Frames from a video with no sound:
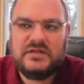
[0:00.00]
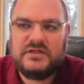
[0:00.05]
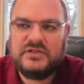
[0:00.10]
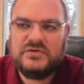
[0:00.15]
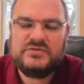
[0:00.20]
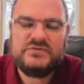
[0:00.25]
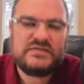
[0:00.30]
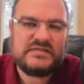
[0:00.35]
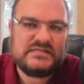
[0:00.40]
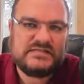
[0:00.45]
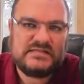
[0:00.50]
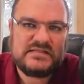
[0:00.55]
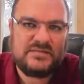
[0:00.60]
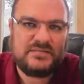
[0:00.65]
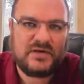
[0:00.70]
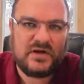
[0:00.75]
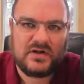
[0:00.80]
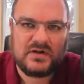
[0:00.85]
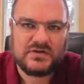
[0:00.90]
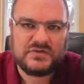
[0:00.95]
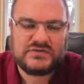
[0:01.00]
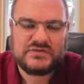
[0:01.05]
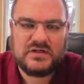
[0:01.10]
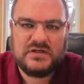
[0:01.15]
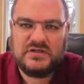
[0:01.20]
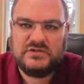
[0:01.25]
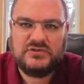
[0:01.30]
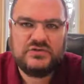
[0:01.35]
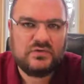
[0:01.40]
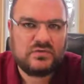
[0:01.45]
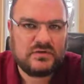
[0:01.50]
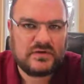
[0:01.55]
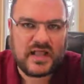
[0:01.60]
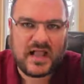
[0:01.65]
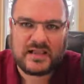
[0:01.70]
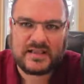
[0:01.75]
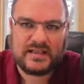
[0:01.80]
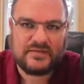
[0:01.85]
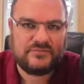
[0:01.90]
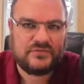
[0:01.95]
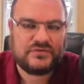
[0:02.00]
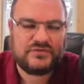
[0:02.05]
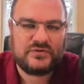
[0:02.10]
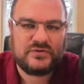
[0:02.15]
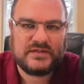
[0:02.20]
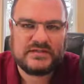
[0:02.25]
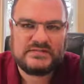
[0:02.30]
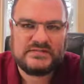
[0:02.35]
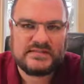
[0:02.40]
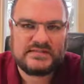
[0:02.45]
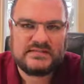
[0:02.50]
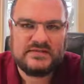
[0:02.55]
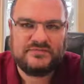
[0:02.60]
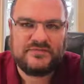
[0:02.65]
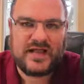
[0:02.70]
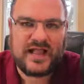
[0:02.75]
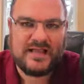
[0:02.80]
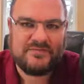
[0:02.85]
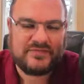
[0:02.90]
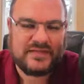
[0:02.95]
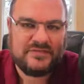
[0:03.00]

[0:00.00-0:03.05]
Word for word: Using seminars, door knocking for turning 65.